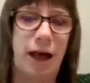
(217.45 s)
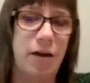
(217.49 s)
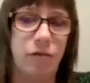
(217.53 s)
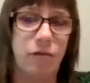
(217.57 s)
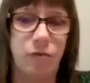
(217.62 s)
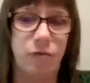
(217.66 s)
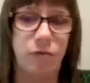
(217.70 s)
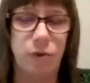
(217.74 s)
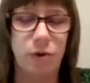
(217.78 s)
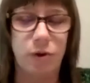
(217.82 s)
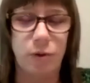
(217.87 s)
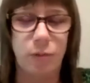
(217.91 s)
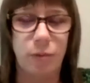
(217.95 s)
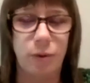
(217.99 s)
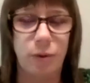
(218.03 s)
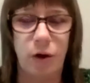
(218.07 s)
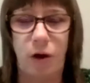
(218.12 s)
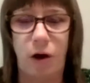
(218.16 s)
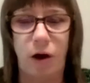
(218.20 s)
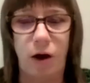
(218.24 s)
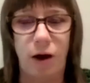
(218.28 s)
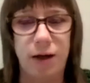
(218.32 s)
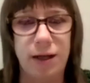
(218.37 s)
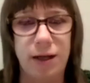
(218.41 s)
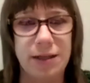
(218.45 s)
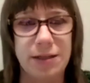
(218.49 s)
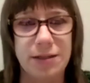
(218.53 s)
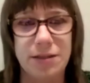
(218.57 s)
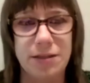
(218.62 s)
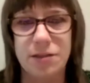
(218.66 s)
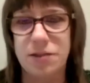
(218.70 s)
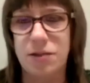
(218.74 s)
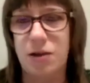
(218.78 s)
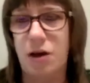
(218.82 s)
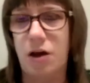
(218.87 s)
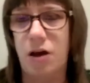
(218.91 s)
platform your
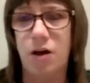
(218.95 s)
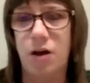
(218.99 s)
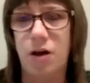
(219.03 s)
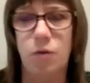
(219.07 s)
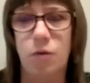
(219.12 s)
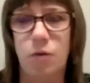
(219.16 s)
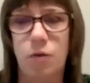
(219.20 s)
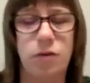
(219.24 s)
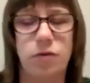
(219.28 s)
audience is on,